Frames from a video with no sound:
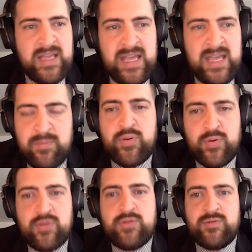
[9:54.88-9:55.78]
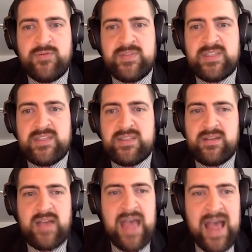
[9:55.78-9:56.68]
improves
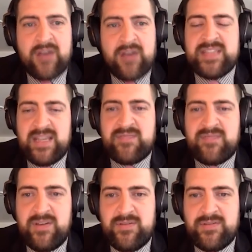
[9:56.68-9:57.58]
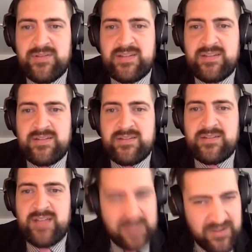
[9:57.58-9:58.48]
how sex feels. So that was